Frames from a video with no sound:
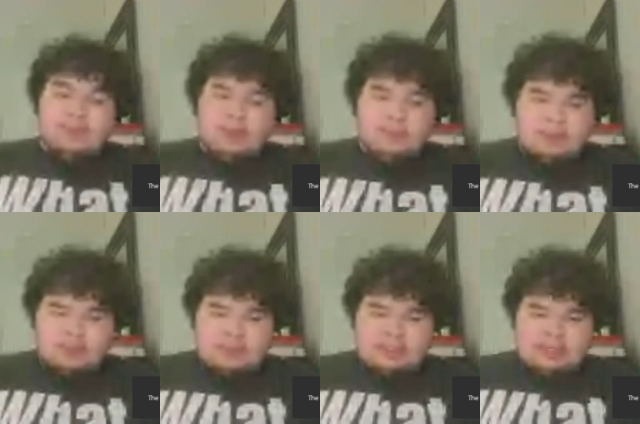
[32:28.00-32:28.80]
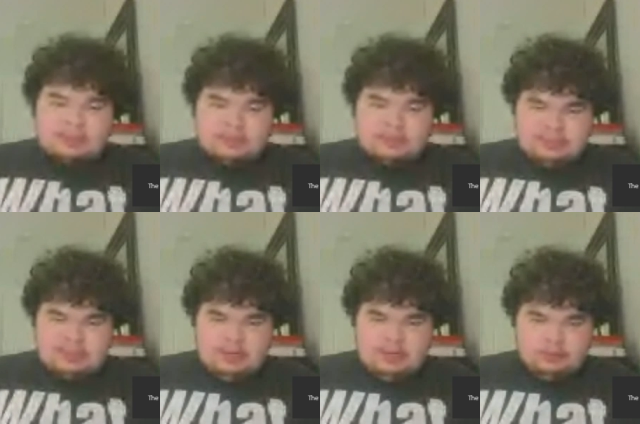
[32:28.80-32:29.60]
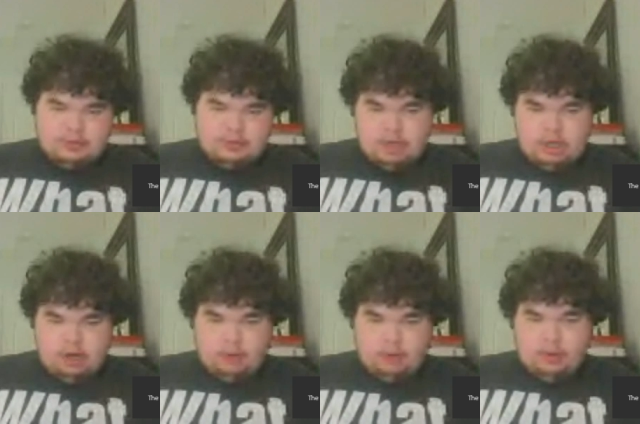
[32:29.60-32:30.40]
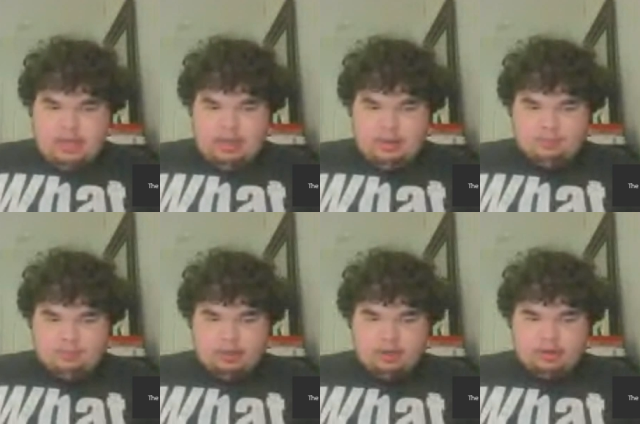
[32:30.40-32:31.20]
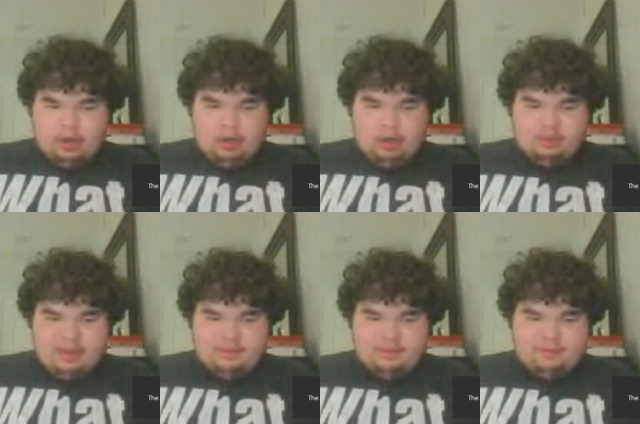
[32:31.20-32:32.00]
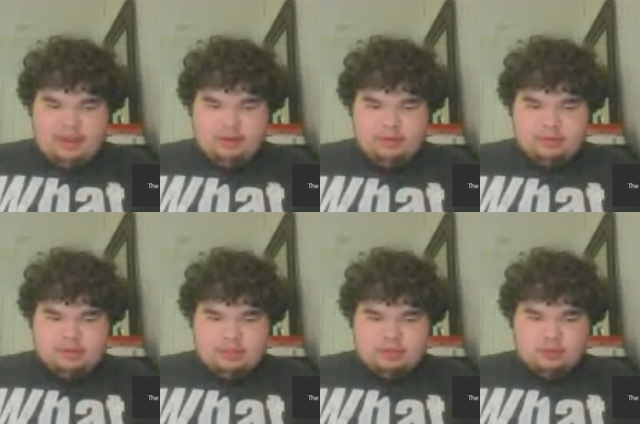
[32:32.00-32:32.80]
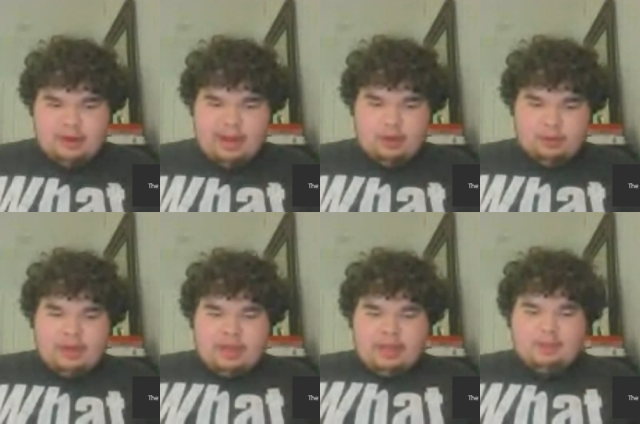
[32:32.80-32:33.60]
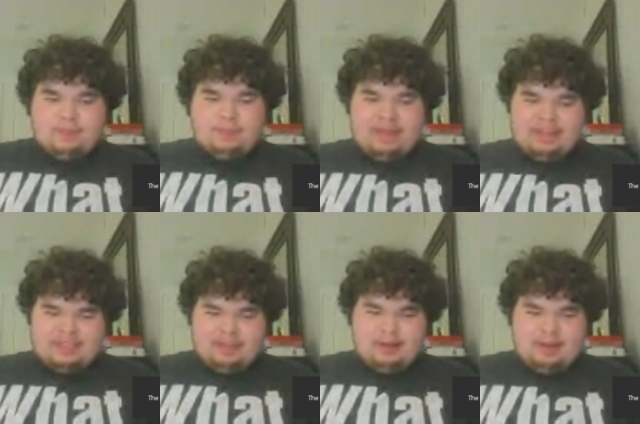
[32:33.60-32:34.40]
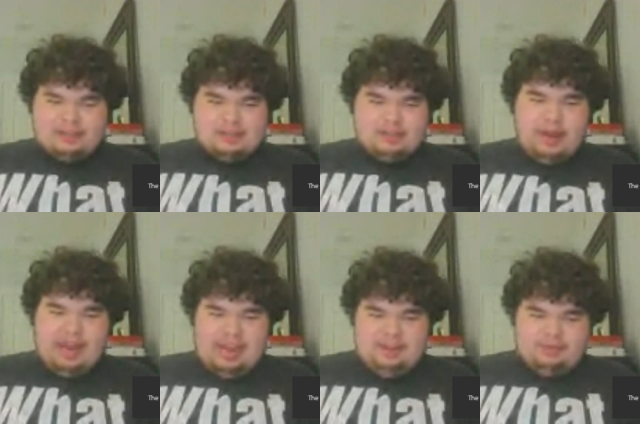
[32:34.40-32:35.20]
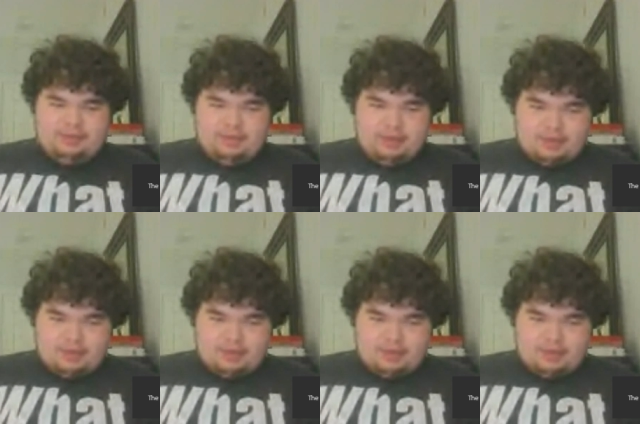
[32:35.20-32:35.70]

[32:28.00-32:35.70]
But what we got instead was Go, and it burned all of my fanhood to the ground and pissed on its grave.